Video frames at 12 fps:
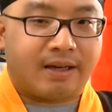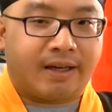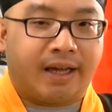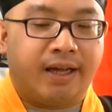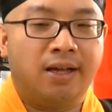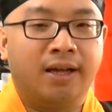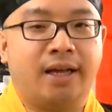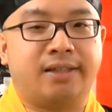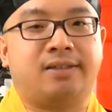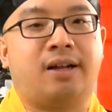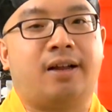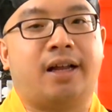Okay,
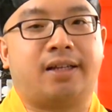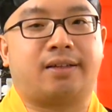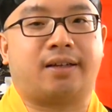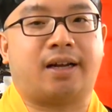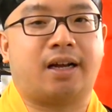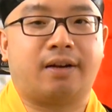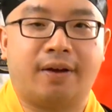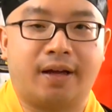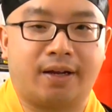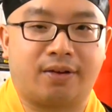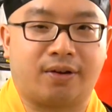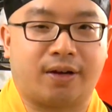it's not like the kind of
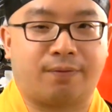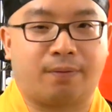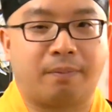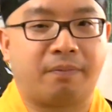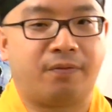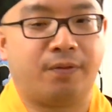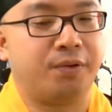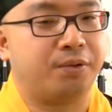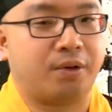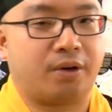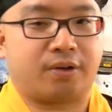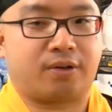headache you get from
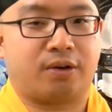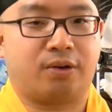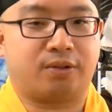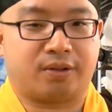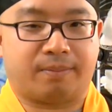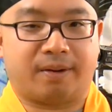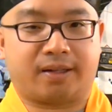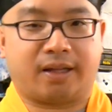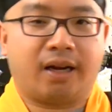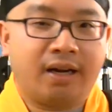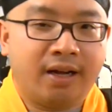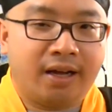flu or cold or something like
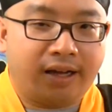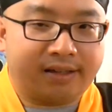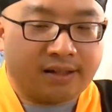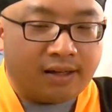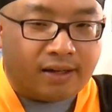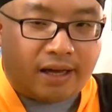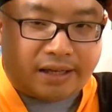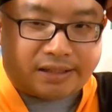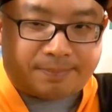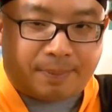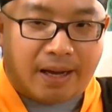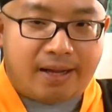that. It's
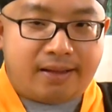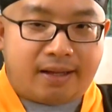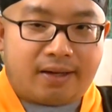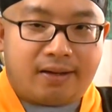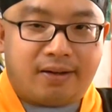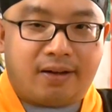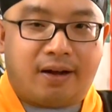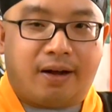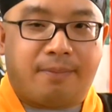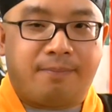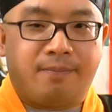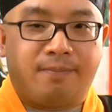expanding.
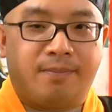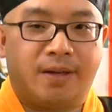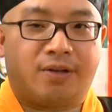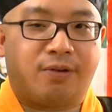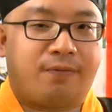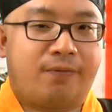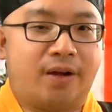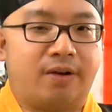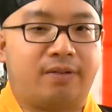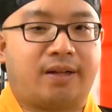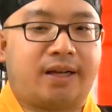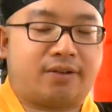Makes you
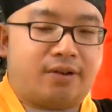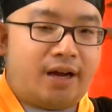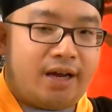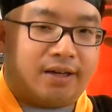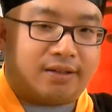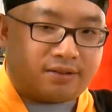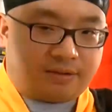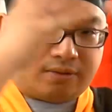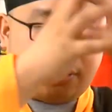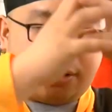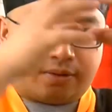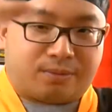feel like your head
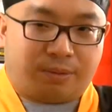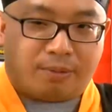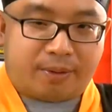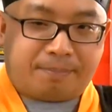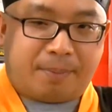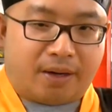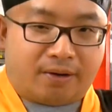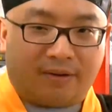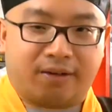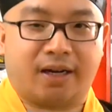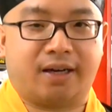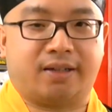is growing bigger
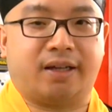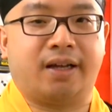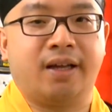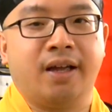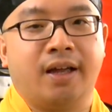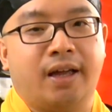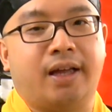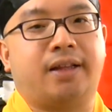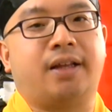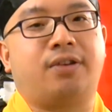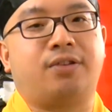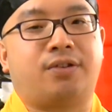kind of thing. And
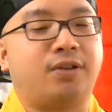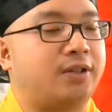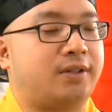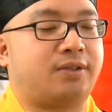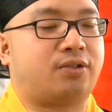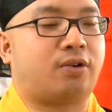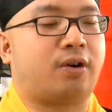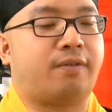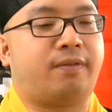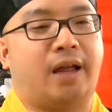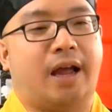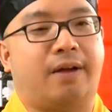then you just sort
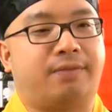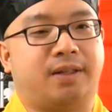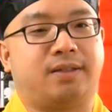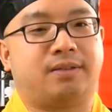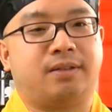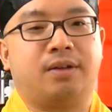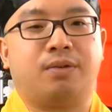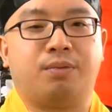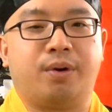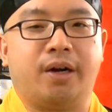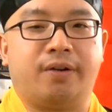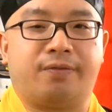of have this
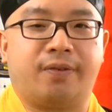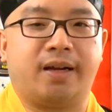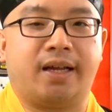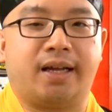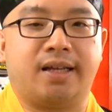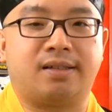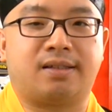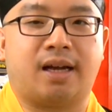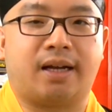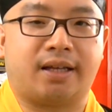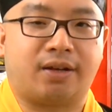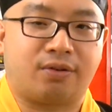weird feeling
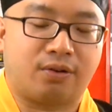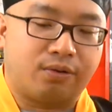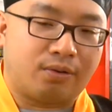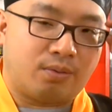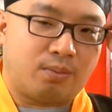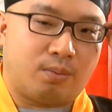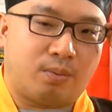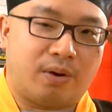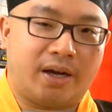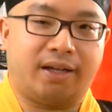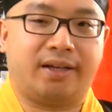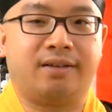inside that you don't know
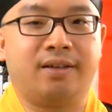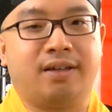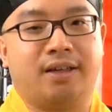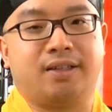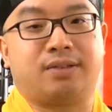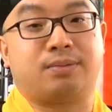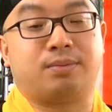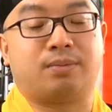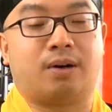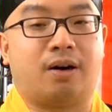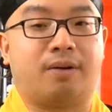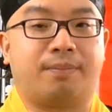what is
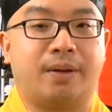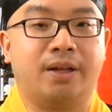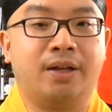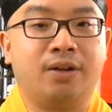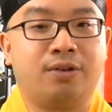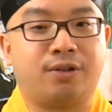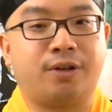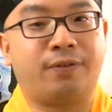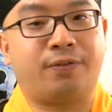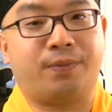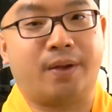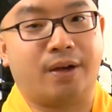wrong, but you
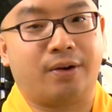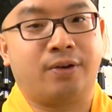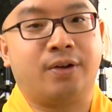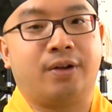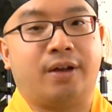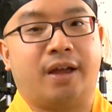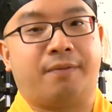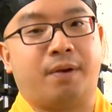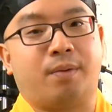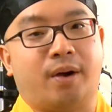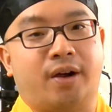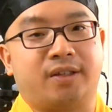just feel
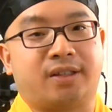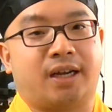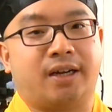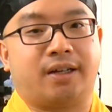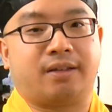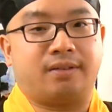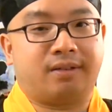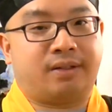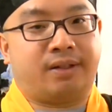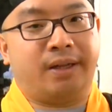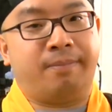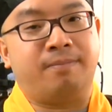everywhere is kind of
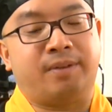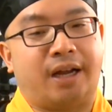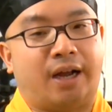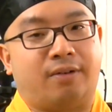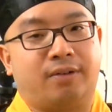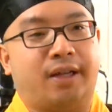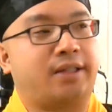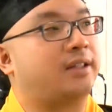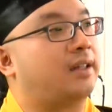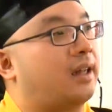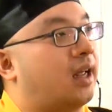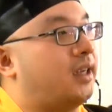dimmed down. Like
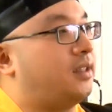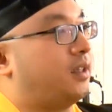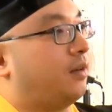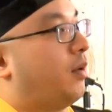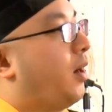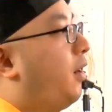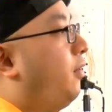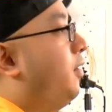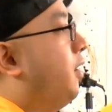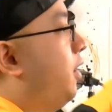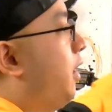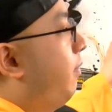the lights around,
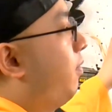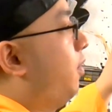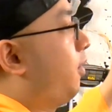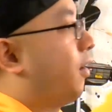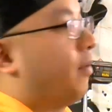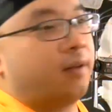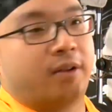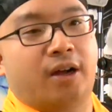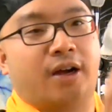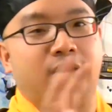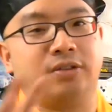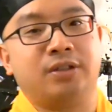if you look around your
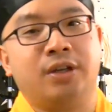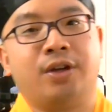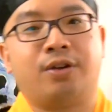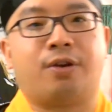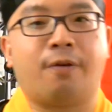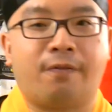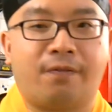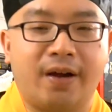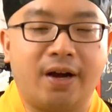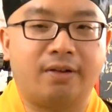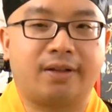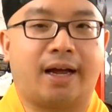house, you
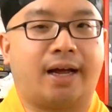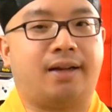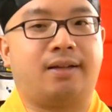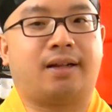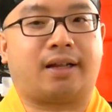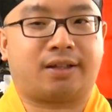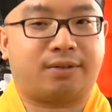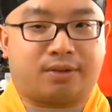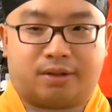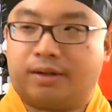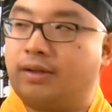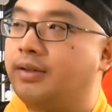feel that like
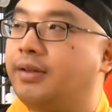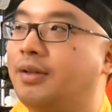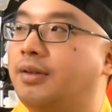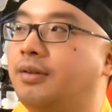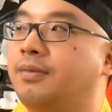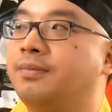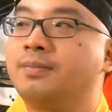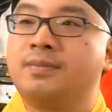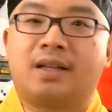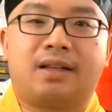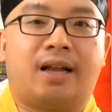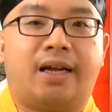the
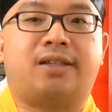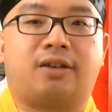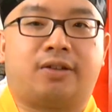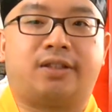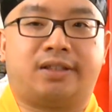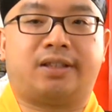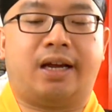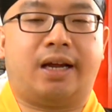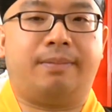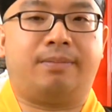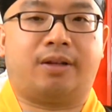lights are the same.